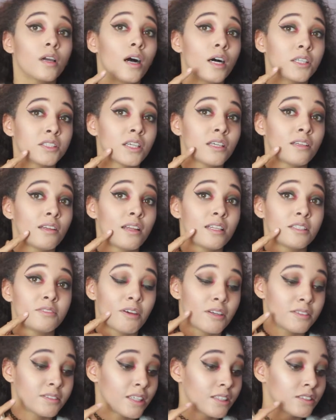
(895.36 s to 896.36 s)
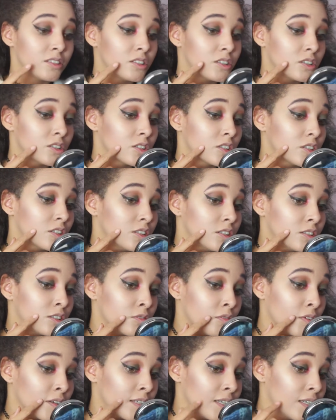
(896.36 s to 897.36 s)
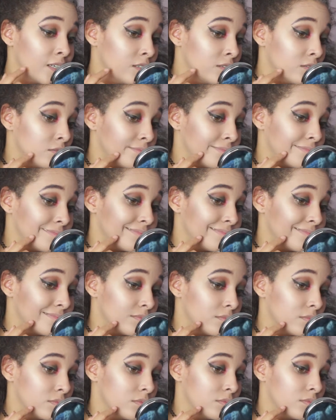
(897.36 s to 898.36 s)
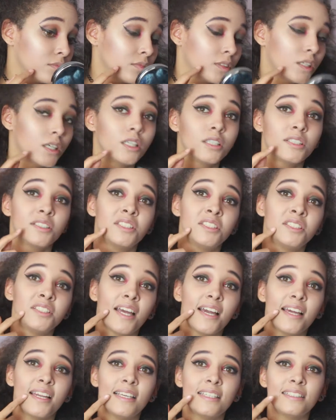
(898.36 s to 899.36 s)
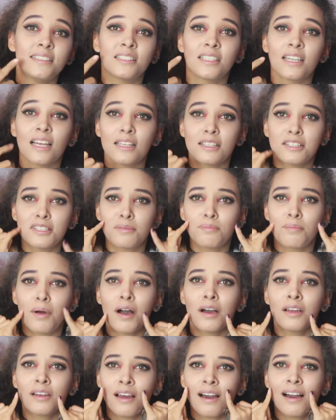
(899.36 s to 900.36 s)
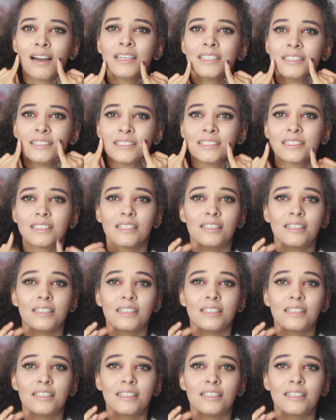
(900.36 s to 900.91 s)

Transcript: I don't like this foundation because it's already setting into that smile lines,